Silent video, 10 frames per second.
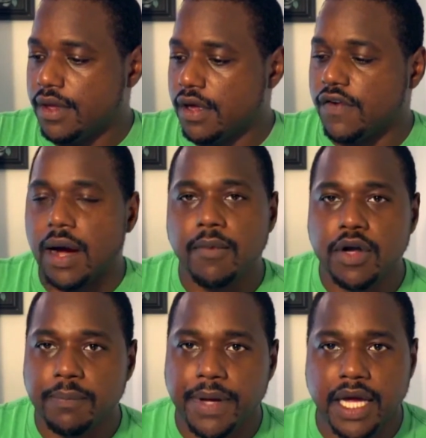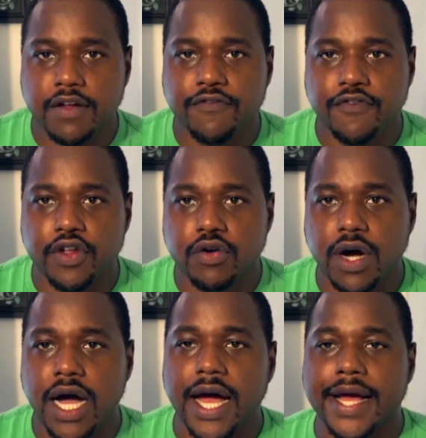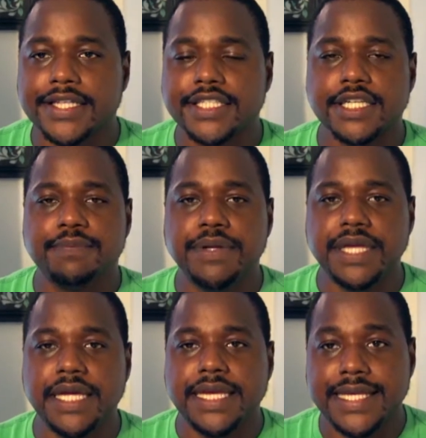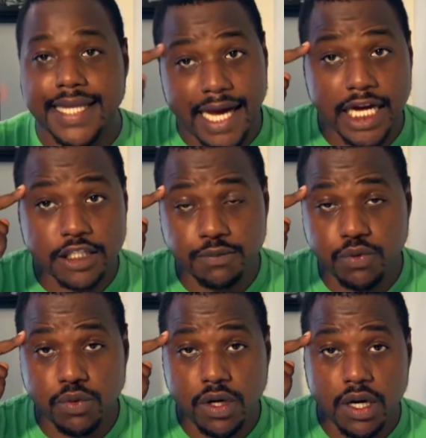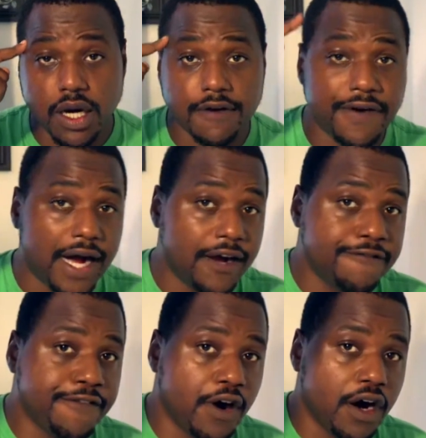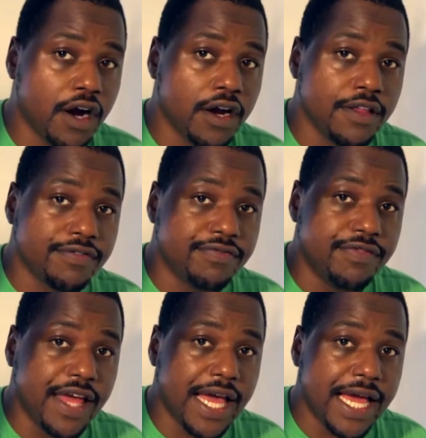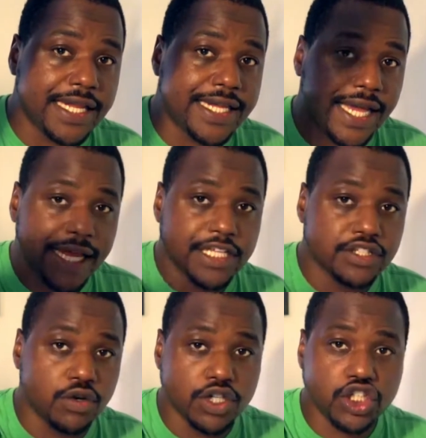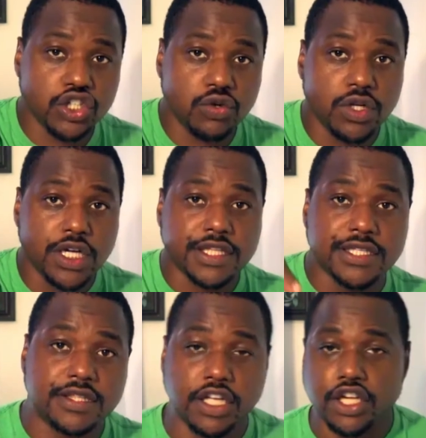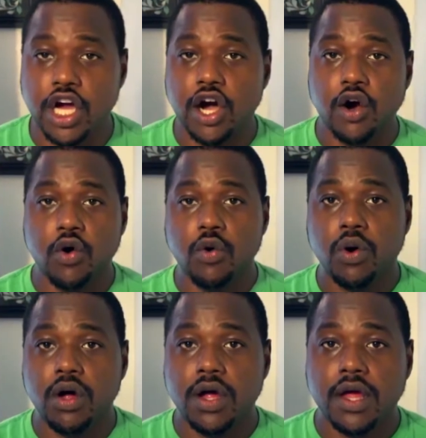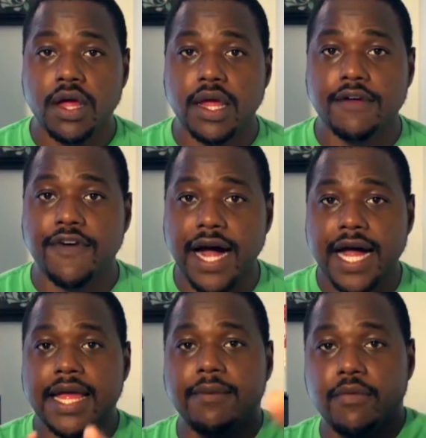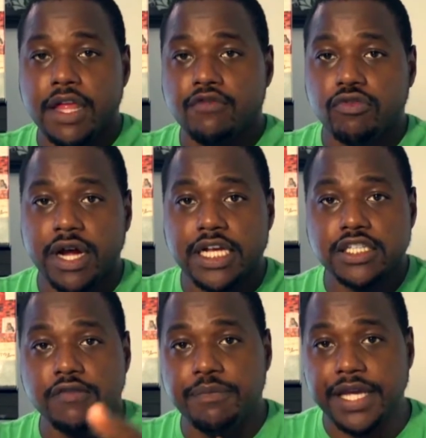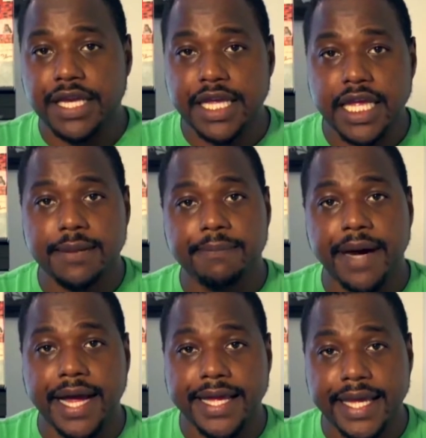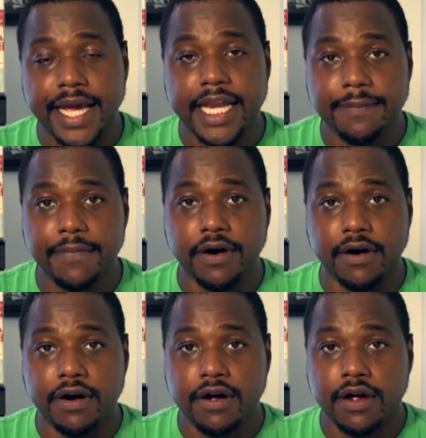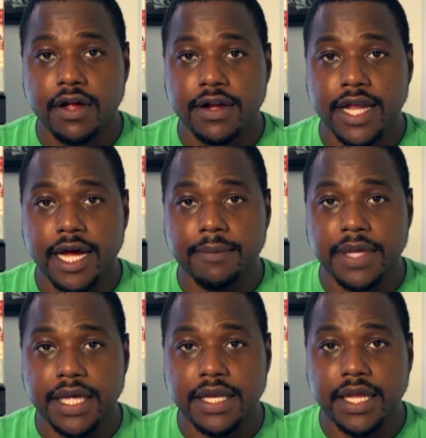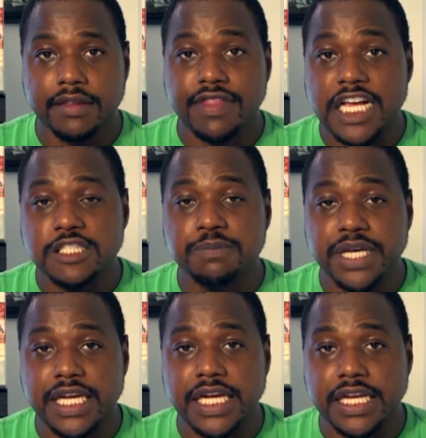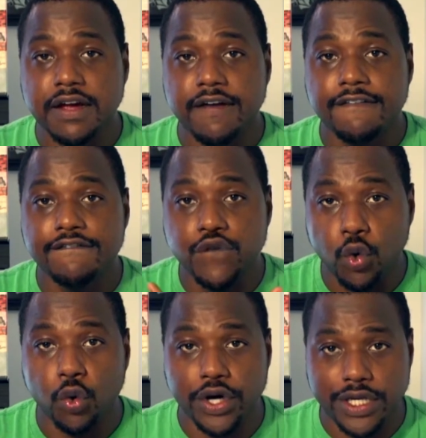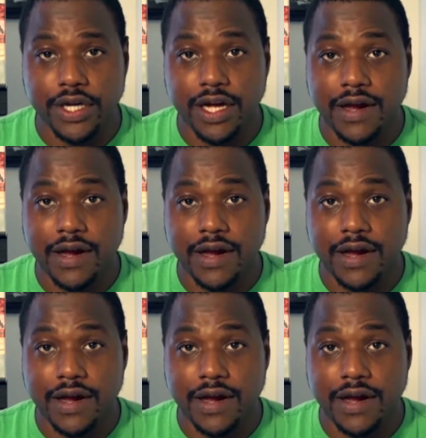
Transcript: if I'm on the battlefield, I should be knowledgeable of how far that cannon is going to shoot. To know if I am in range of being hit by a cannonball. Now, I mean, that's being void.